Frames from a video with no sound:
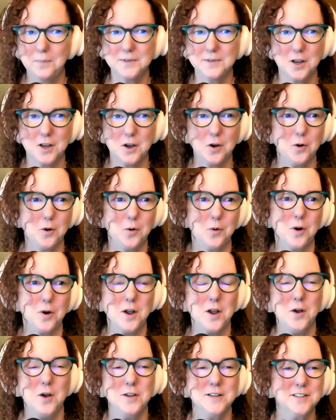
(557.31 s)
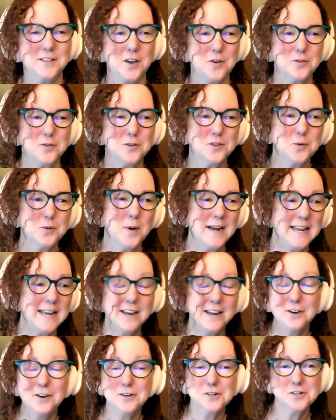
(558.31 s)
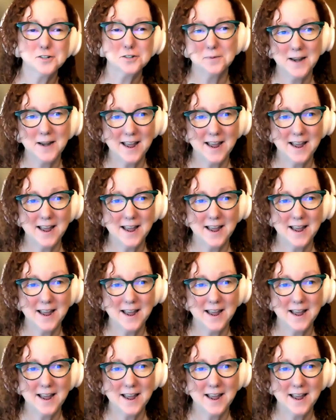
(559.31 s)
So 20 years from